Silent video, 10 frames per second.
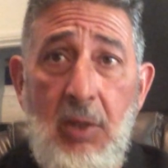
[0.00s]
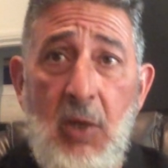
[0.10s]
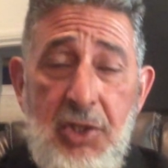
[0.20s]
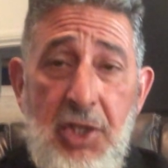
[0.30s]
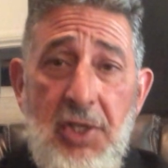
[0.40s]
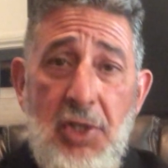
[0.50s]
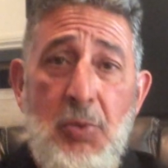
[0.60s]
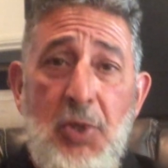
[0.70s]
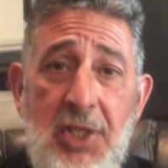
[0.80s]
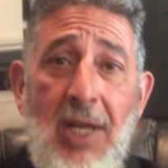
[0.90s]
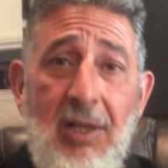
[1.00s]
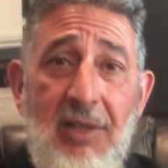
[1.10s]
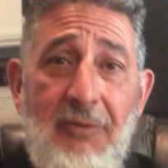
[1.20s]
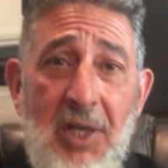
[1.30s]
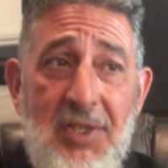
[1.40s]
what Jesus was telling
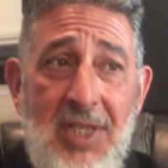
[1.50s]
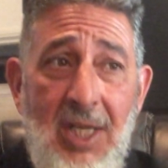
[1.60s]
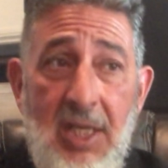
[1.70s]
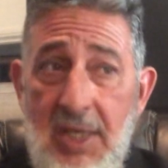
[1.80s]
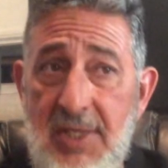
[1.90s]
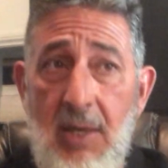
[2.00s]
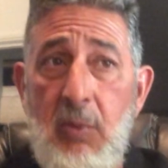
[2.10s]
Faustina is that